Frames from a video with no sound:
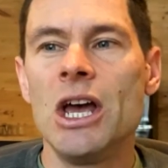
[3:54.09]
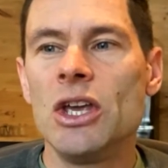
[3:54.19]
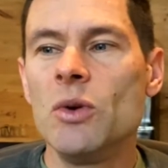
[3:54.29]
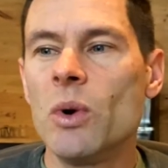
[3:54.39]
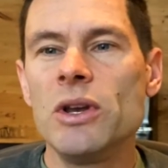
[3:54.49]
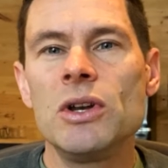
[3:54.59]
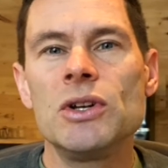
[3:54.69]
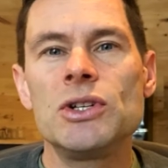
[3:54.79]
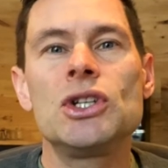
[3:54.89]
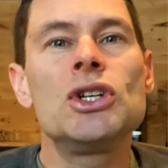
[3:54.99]
You
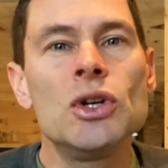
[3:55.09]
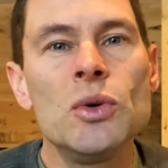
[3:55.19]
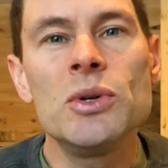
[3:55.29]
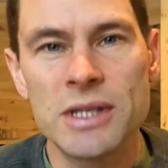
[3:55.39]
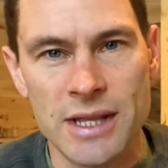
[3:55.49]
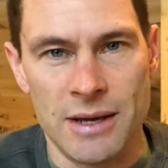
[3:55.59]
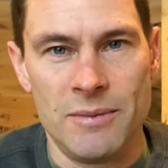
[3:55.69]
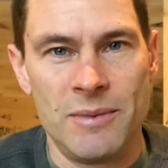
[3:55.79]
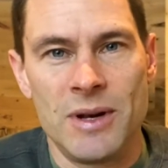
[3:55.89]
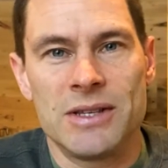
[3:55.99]
wouldn't choose
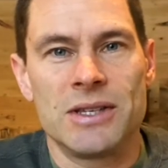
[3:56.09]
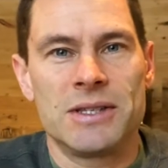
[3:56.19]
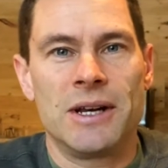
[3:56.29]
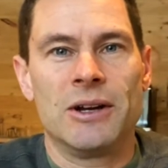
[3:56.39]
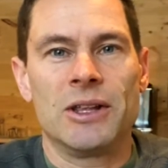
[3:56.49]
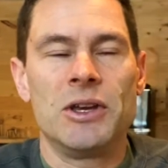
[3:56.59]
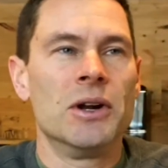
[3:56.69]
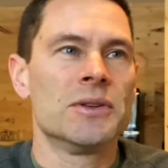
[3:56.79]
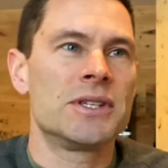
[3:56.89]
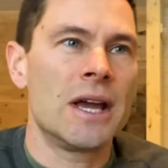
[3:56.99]
them necessarily. You
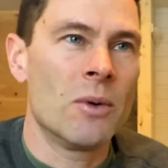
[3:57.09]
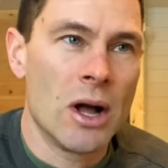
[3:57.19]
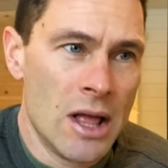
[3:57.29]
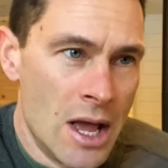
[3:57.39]
don't say, well,